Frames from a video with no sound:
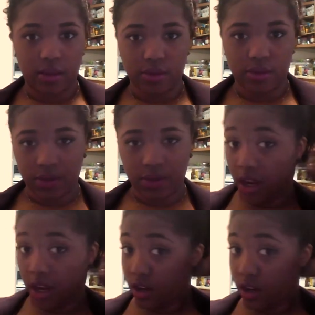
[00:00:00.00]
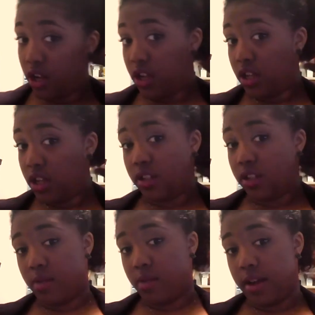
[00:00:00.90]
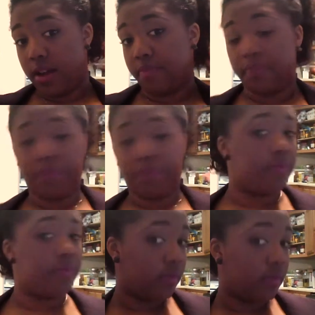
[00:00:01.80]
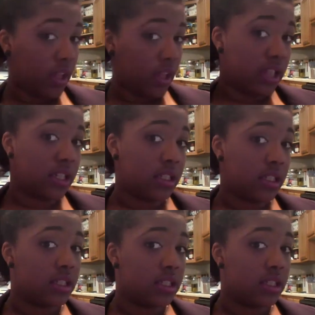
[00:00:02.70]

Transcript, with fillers: I was too tired, so um, I just